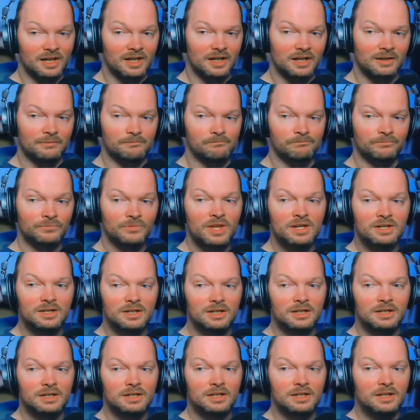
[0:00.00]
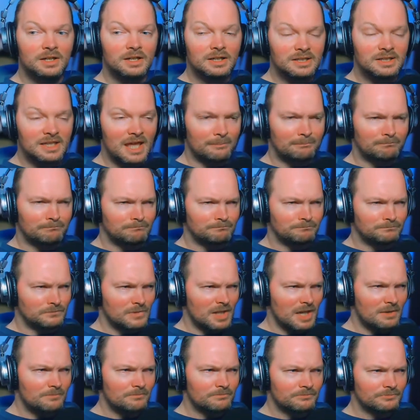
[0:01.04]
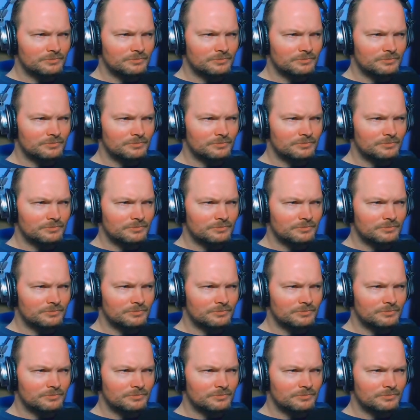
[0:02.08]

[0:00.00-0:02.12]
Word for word: Um, yep, yep.